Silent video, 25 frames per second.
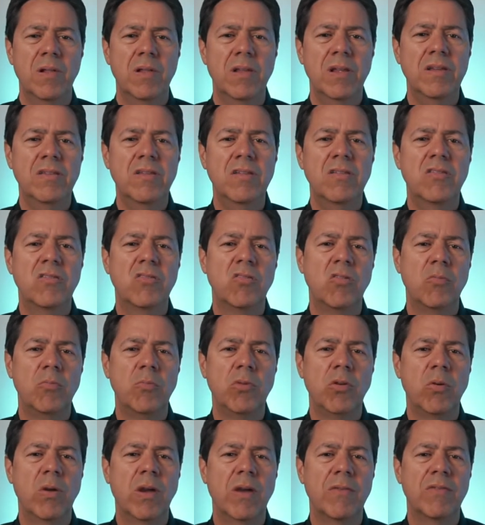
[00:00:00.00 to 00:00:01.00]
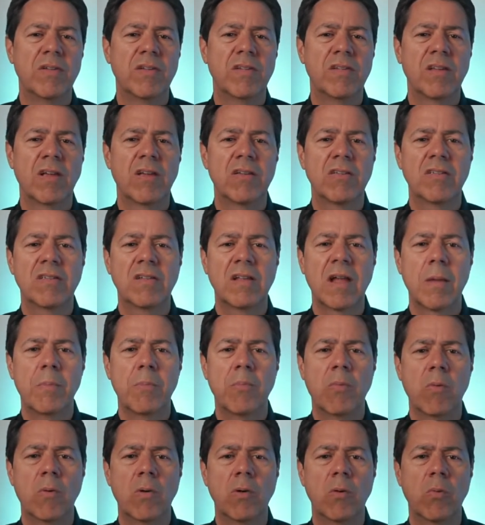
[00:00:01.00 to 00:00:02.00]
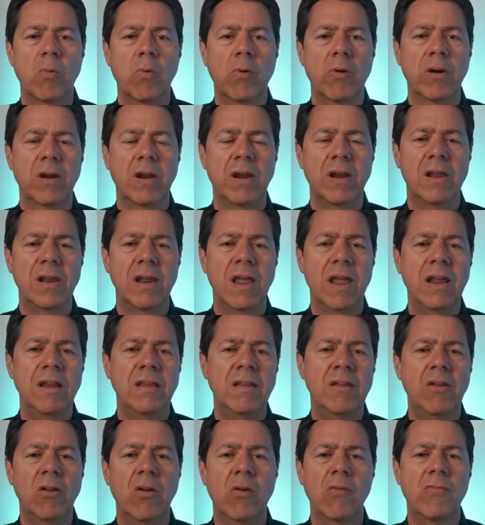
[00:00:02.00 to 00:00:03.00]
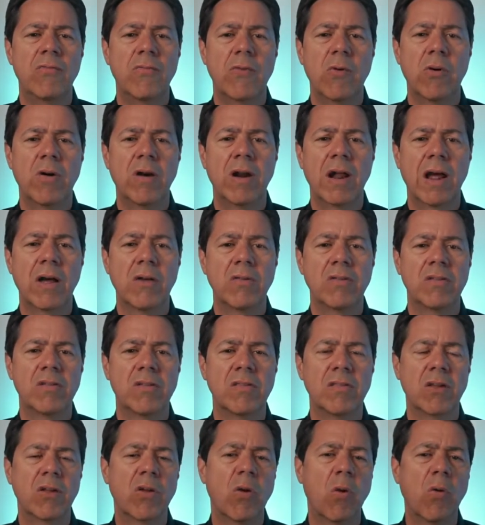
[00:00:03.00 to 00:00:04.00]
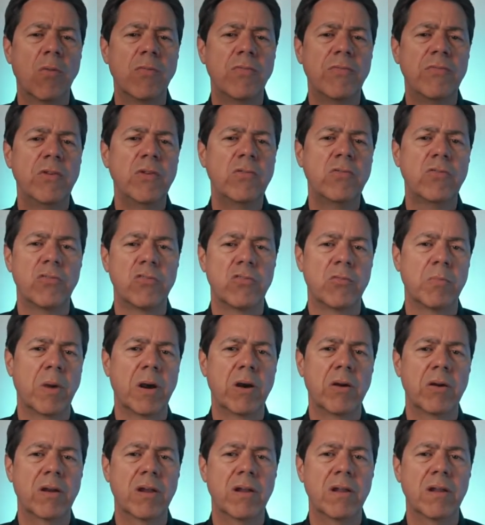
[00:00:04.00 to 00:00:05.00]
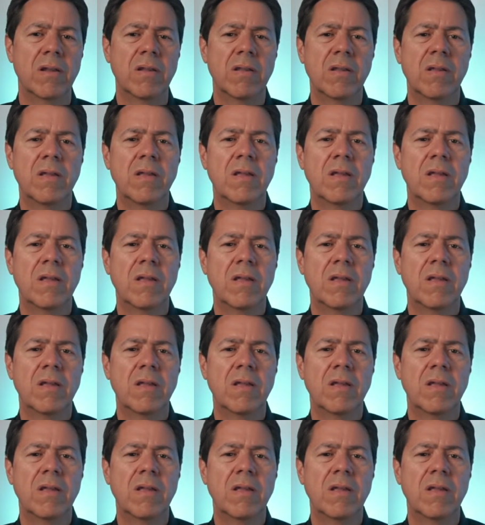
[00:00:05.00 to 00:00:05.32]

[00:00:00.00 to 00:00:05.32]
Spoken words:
let's assume you have a sell stop order working at $18.04 an ounce in the gold futures market.